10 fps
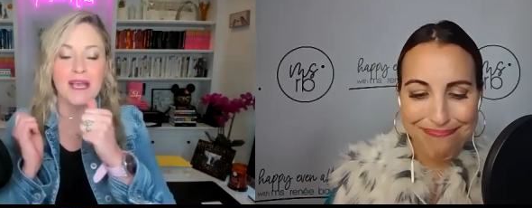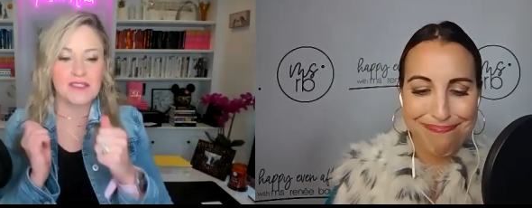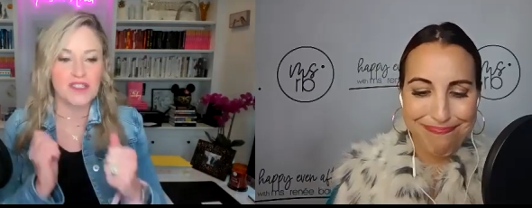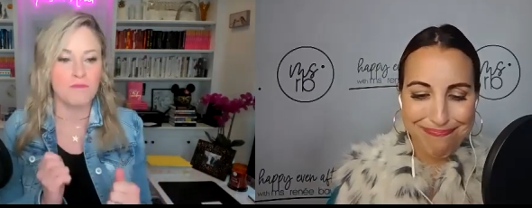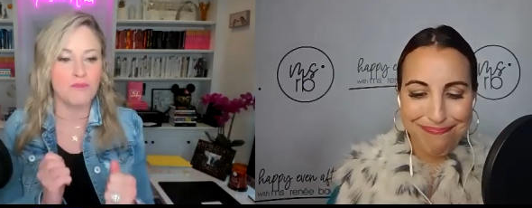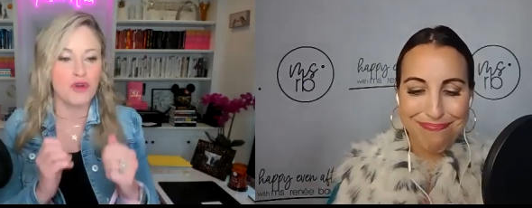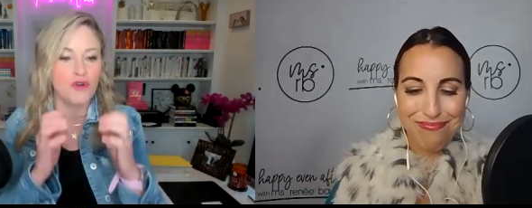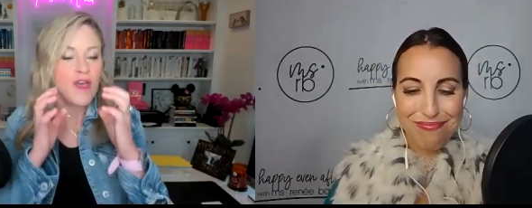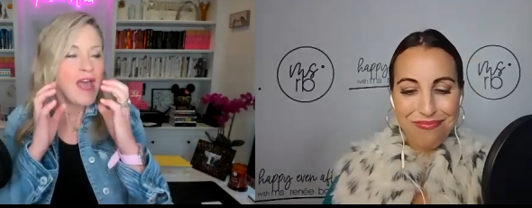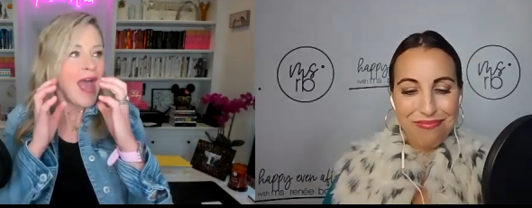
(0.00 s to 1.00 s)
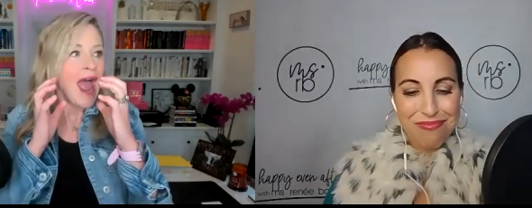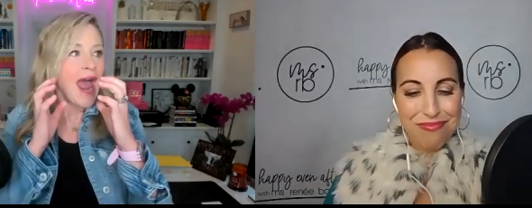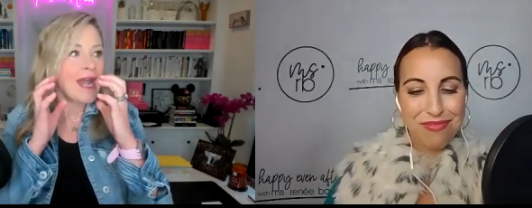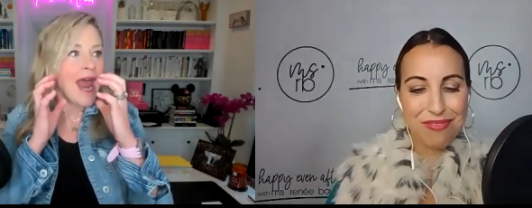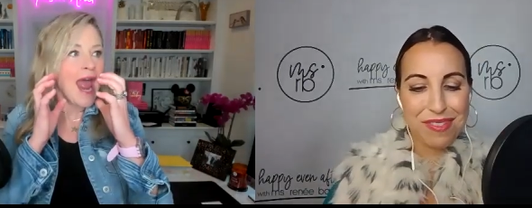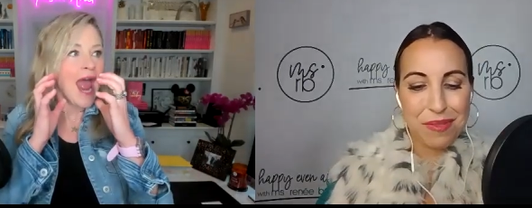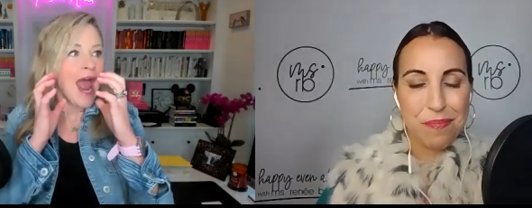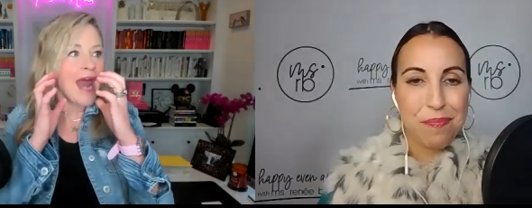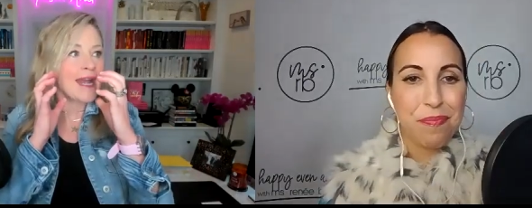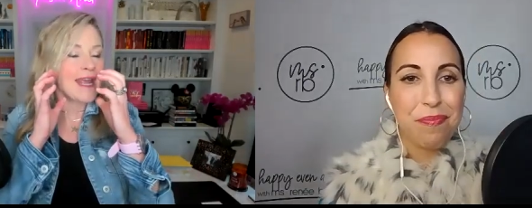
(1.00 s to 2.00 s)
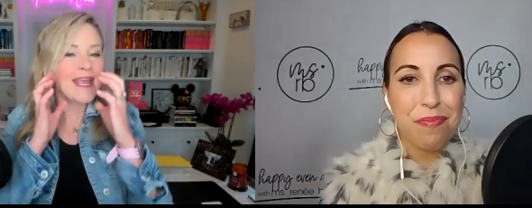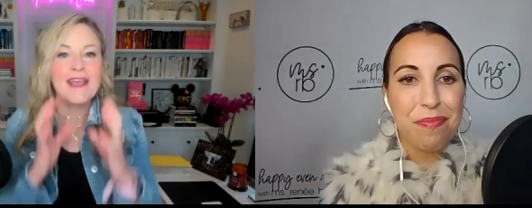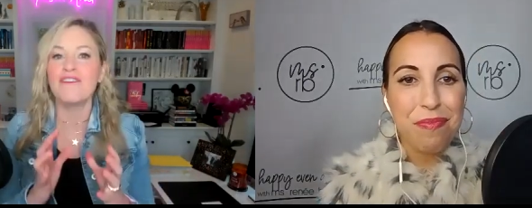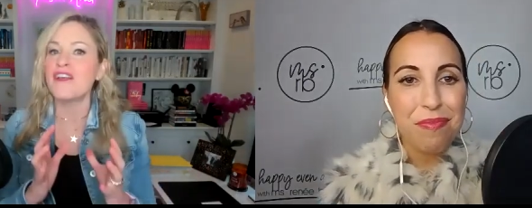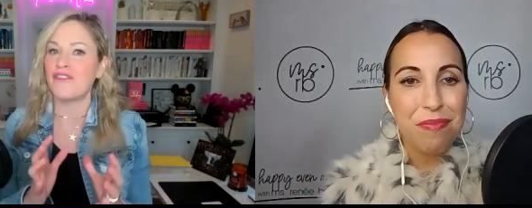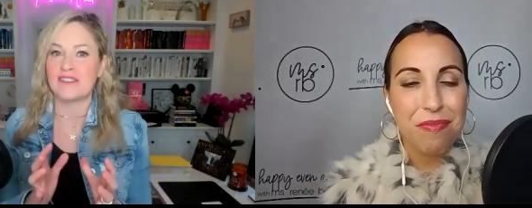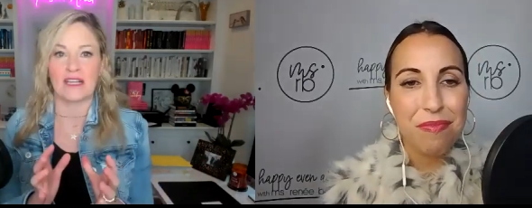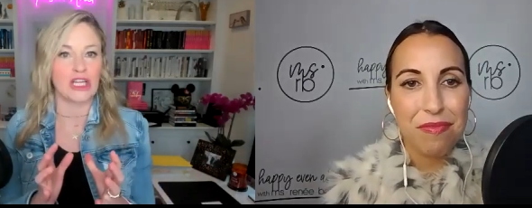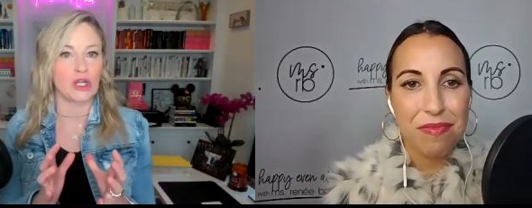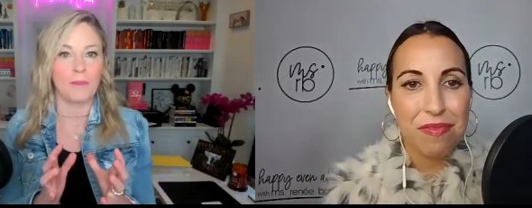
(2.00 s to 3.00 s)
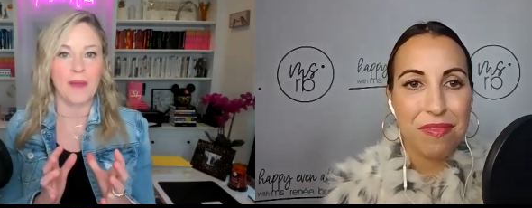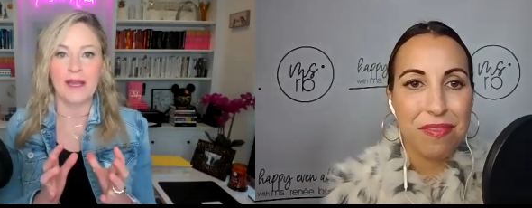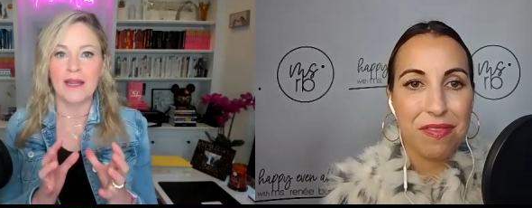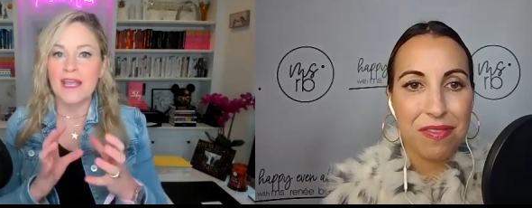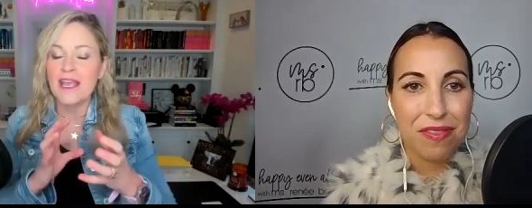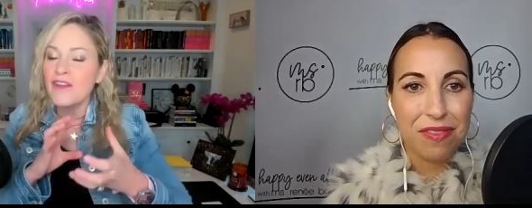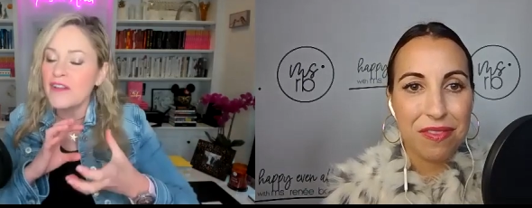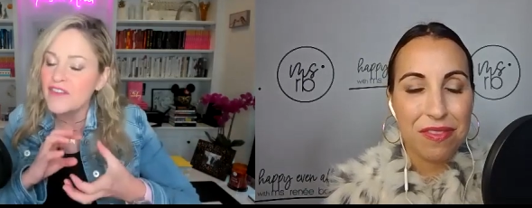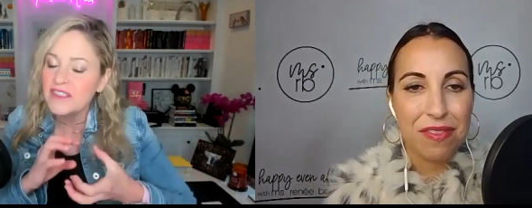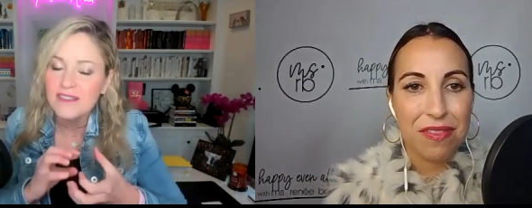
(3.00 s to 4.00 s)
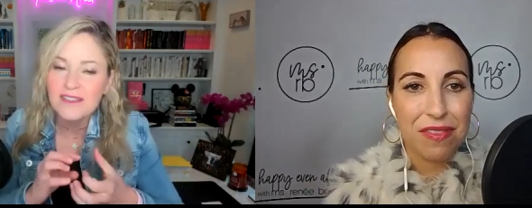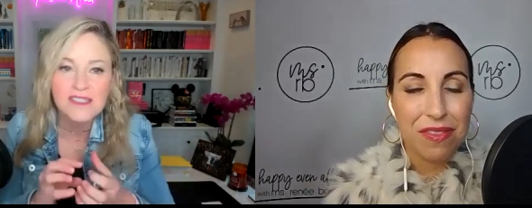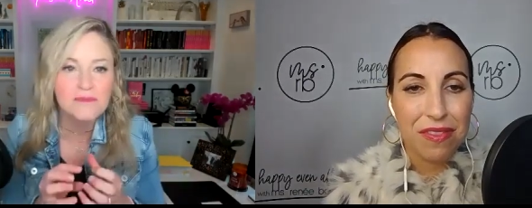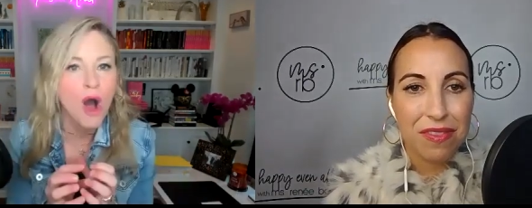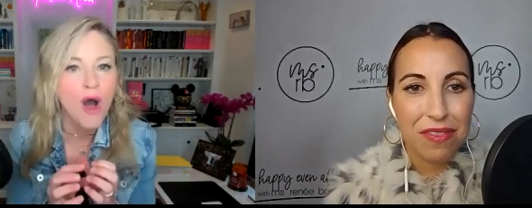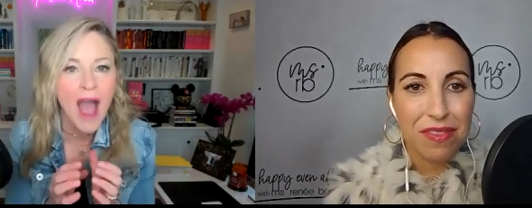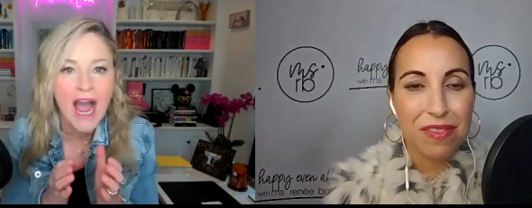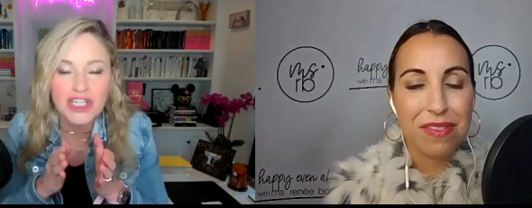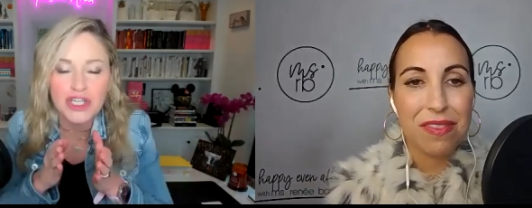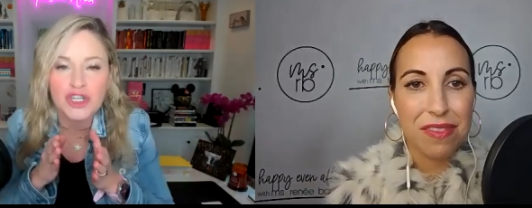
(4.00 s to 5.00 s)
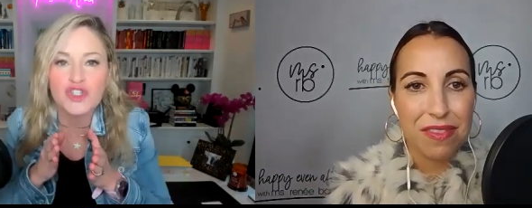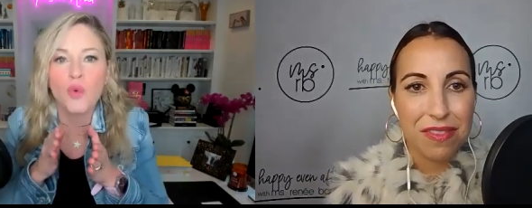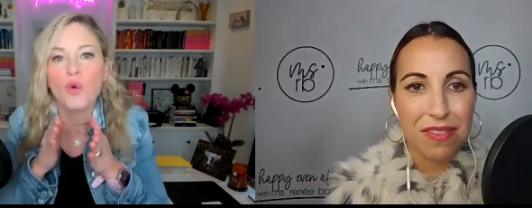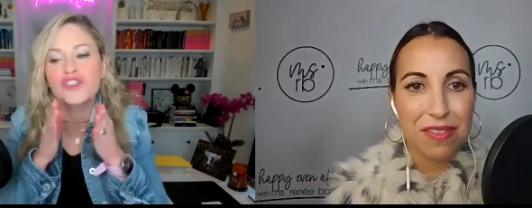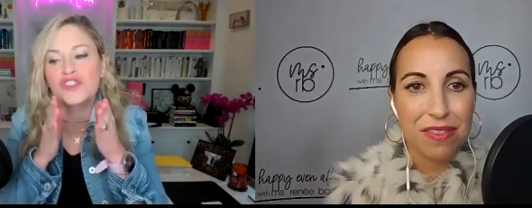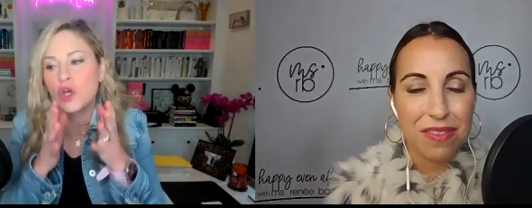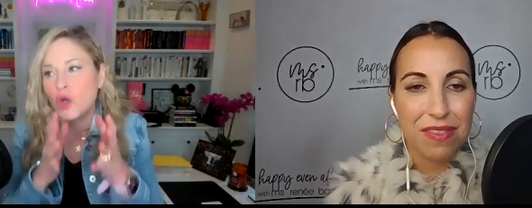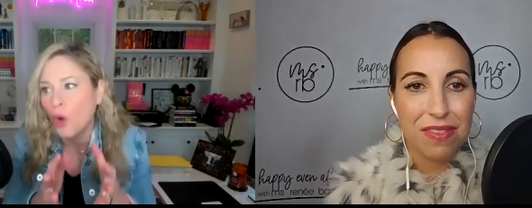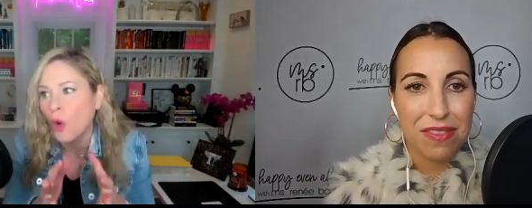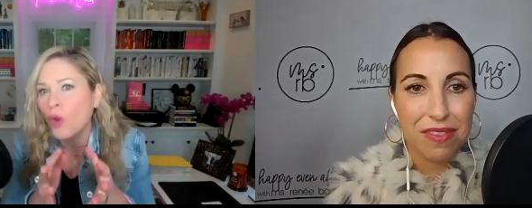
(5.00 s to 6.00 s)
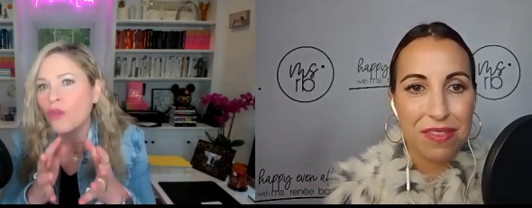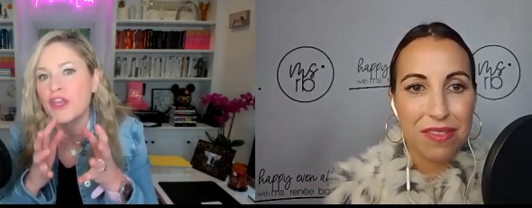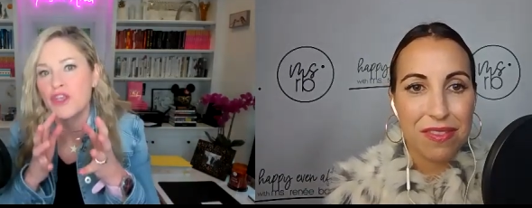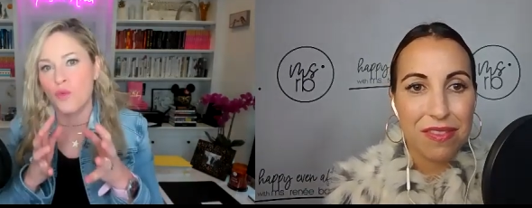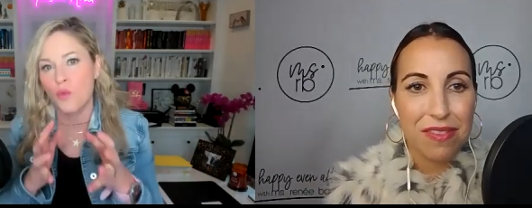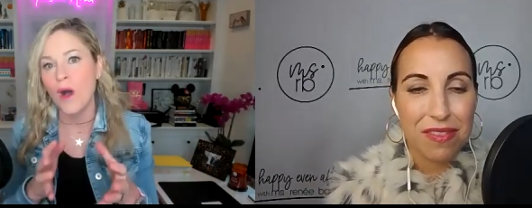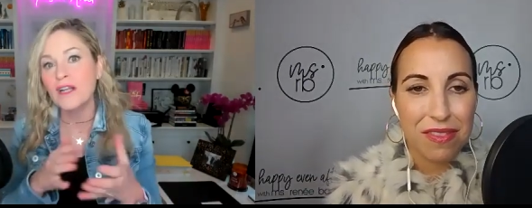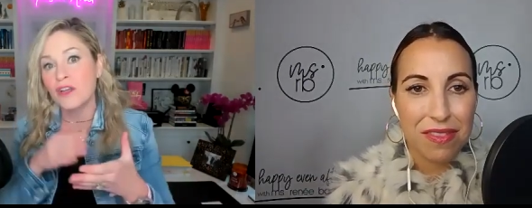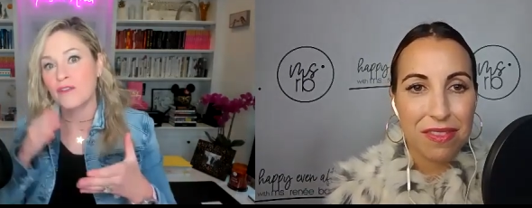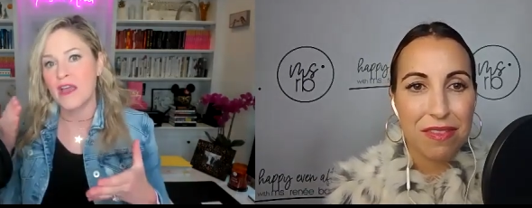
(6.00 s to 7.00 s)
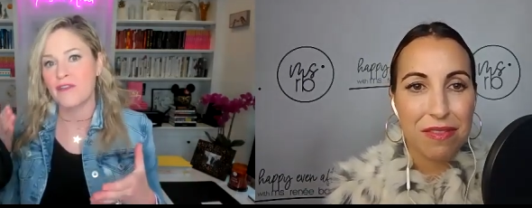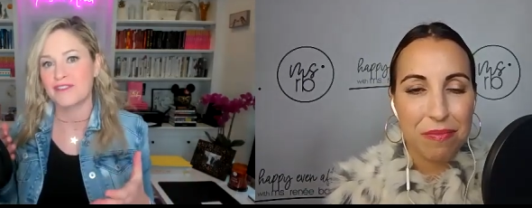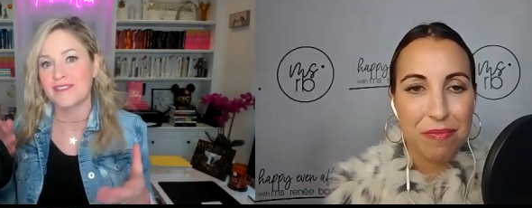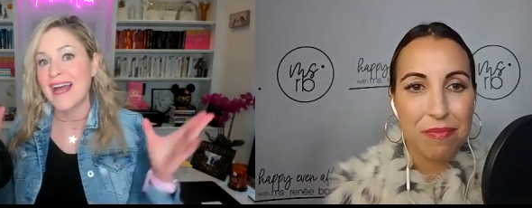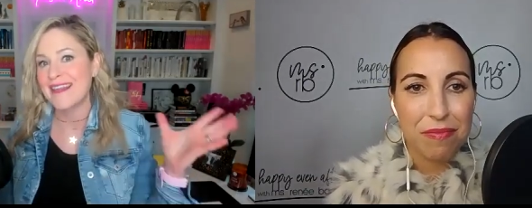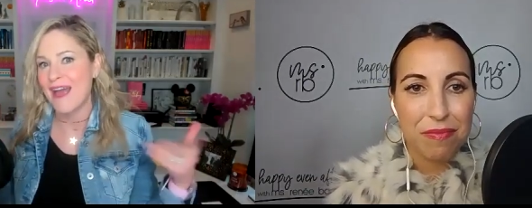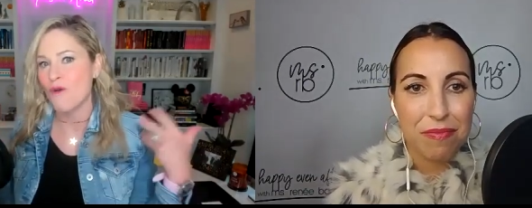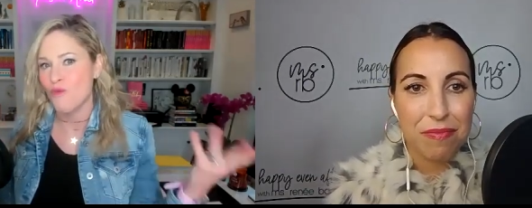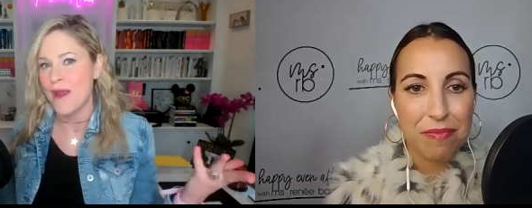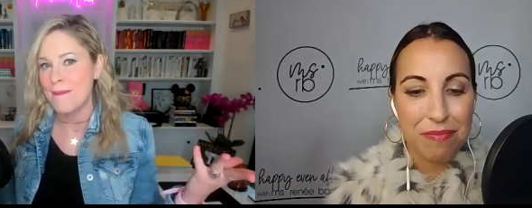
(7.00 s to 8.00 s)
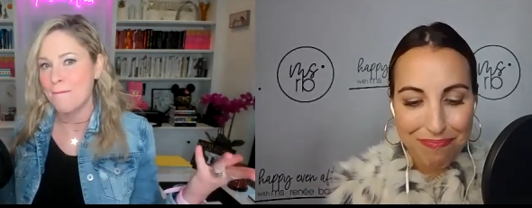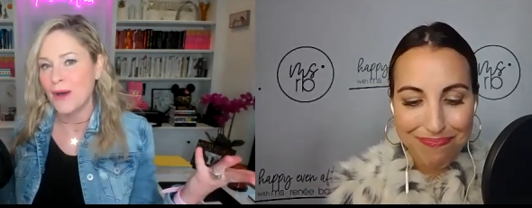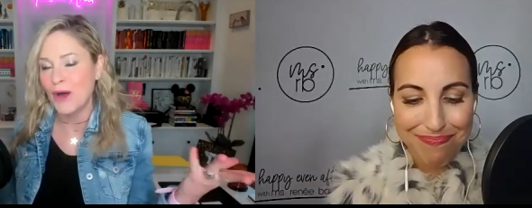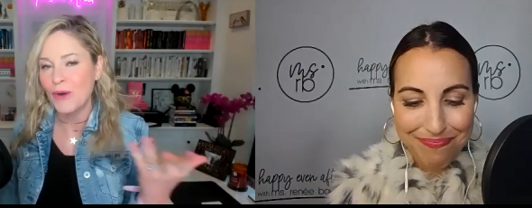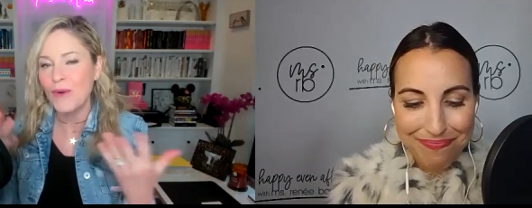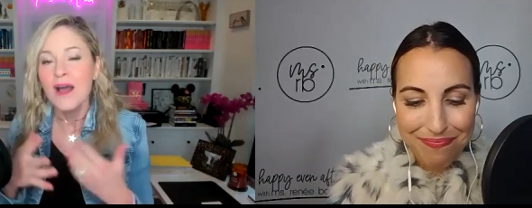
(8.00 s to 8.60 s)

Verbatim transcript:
Speaker 1: is to move and and even if it's a little bit even if it's a small action towards the goal that you want on the other side of that rainbow,